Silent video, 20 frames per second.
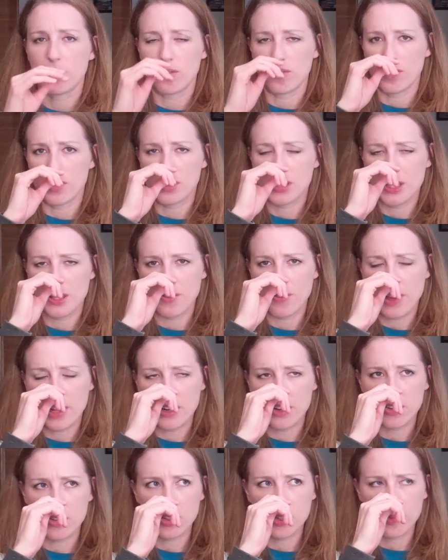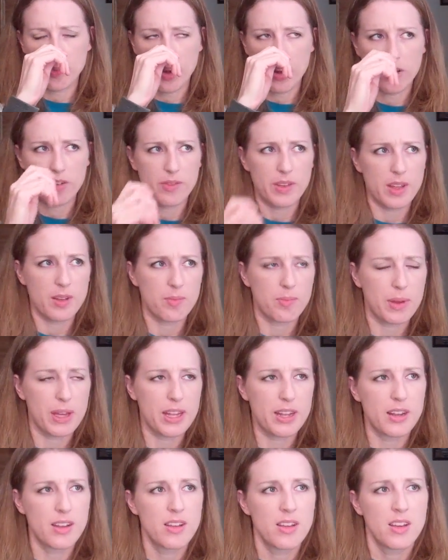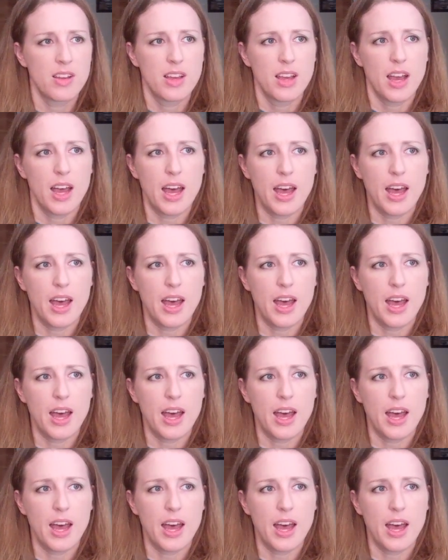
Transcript: to the vendors part of it, but